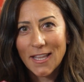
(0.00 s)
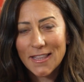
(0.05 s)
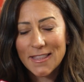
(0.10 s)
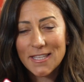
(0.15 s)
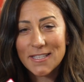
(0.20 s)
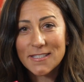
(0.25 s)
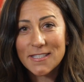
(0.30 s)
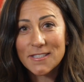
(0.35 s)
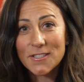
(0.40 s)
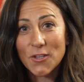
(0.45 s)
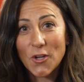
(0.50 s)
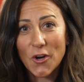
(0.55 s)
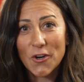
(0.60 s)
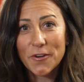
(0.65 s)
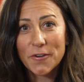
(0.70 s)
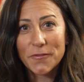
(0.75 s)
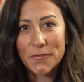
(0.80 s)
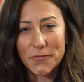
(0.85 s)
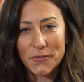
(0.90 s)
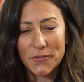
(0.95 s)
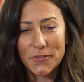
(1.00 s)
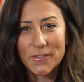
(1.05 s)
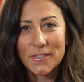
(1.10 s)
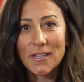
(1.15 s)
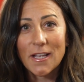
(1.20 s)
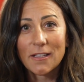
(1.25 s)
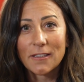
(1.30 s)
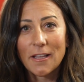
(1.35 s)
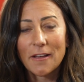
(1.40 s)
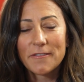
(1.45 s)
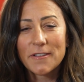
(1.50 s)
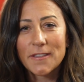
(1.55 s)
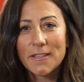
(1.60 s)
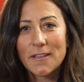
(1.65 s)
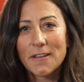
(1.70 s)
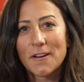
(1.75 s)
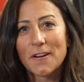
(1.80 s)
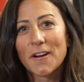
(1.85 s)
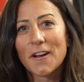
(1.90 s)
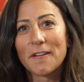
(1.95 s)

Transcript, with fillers: This is Garner Foods' 11th year